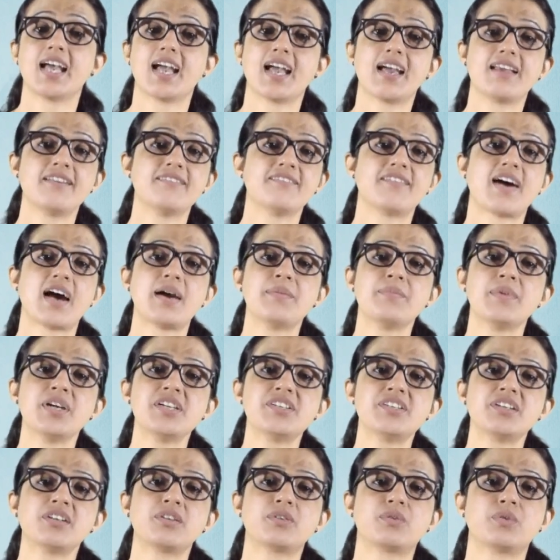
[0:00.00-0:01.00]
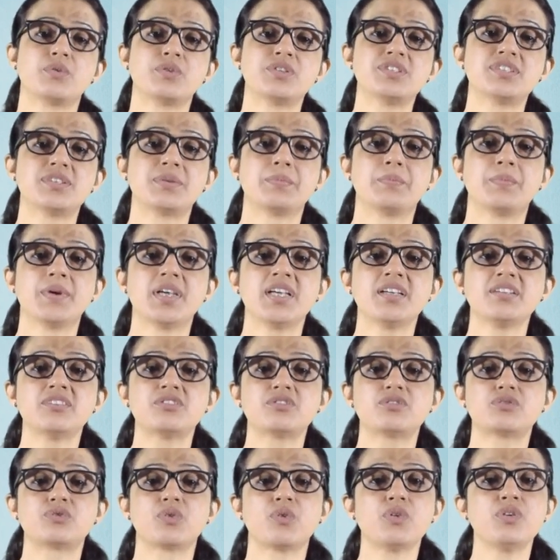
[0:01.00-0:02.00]
Environmental goods, being
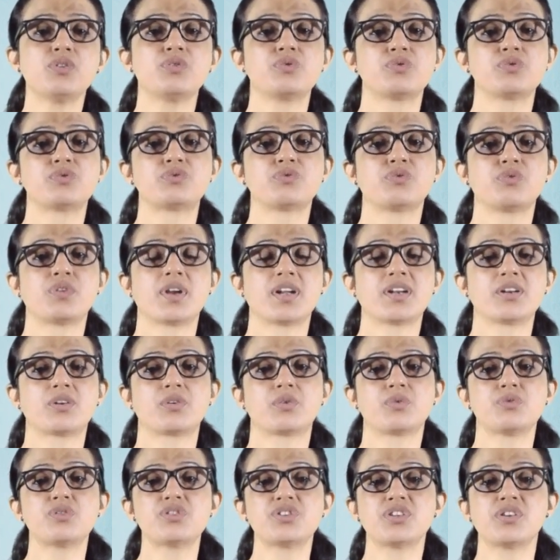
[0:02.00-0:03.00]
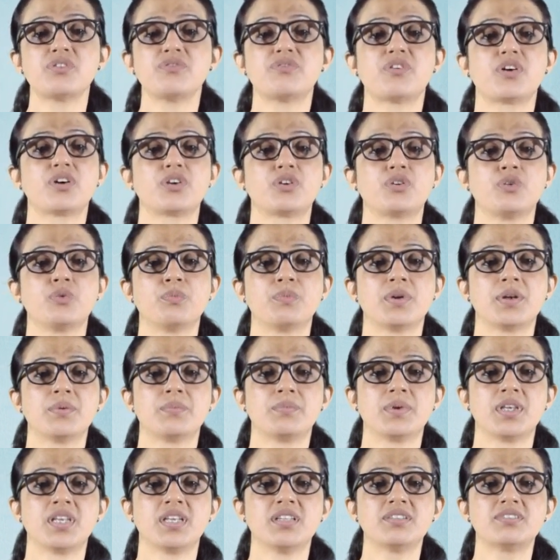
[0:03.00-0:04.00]
so useful and crucial for human
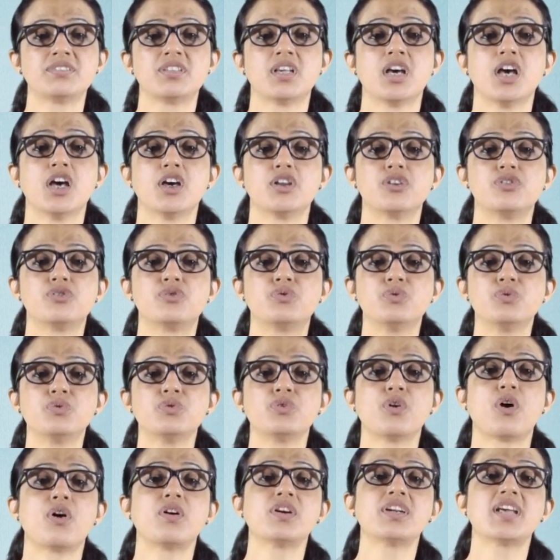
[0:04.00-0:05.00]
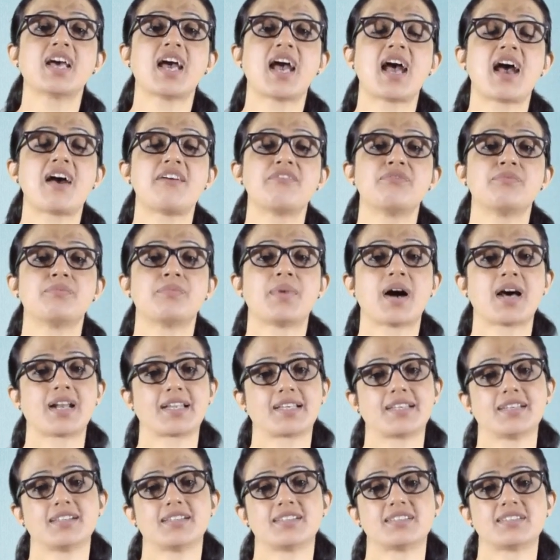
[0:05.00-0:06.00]
beings, do not have
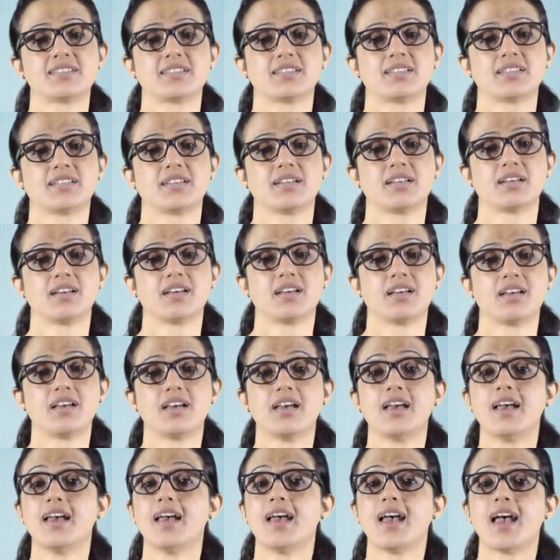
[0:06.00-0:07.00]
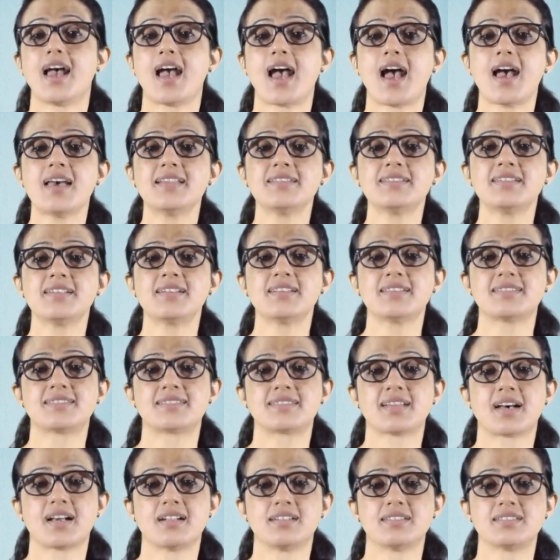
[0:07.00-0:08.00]
markets. As a
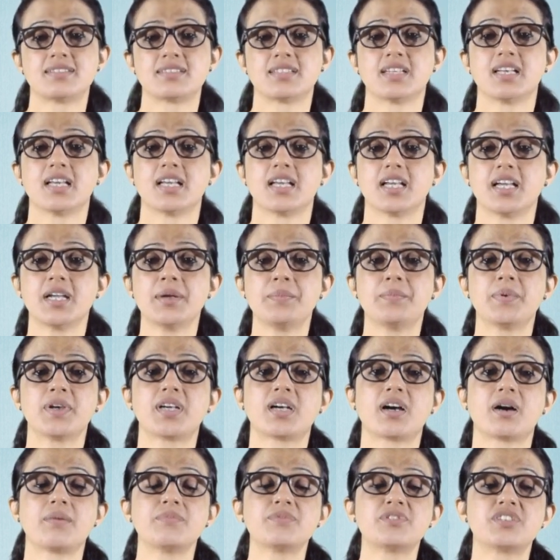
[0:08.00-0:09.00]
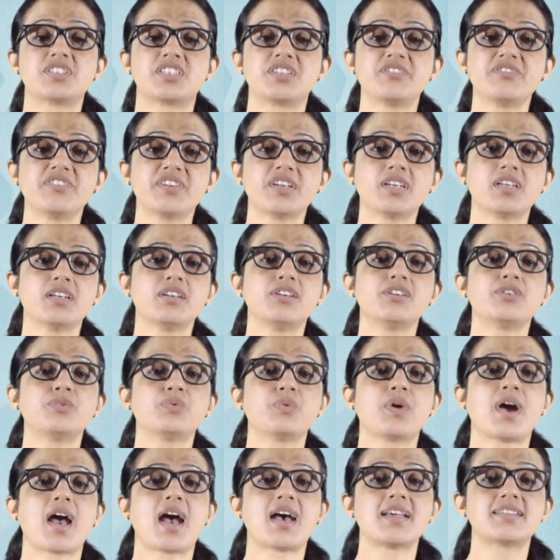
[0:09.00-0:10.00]
result, it becomes difficult
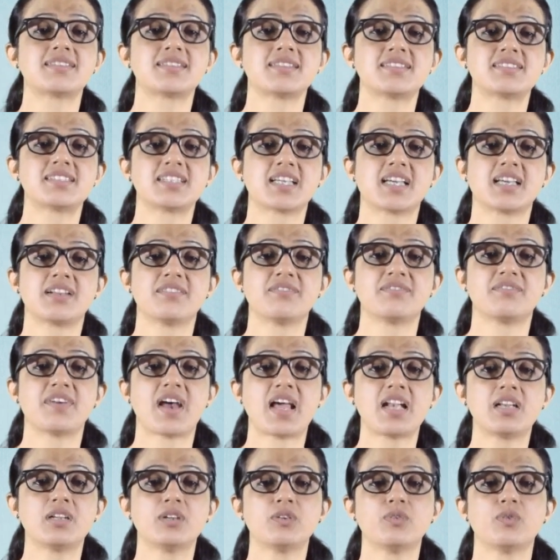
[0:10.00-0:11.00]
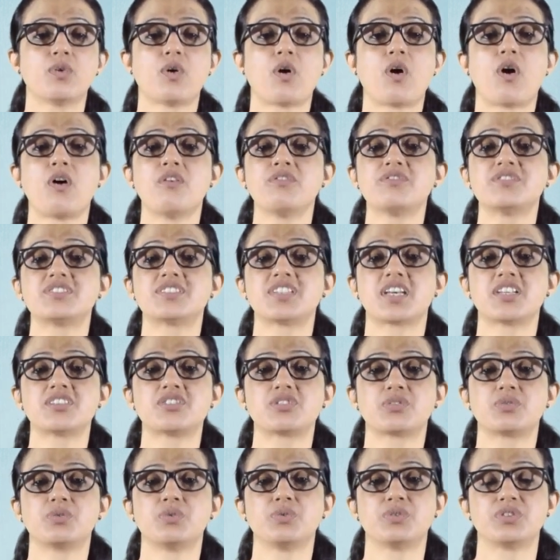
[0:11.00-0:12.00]
to ascertain value of
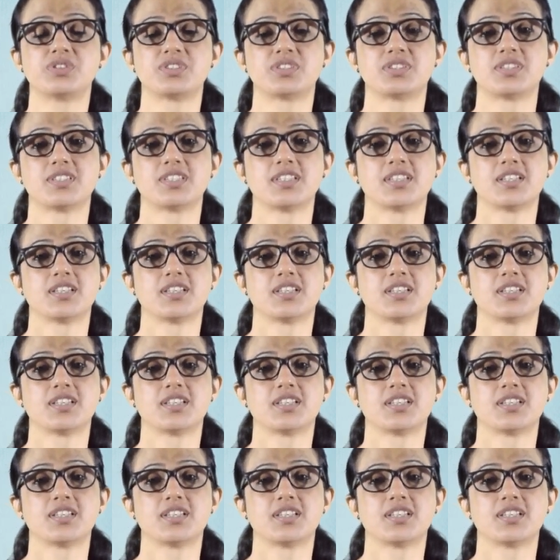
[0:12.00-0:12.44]
such goods.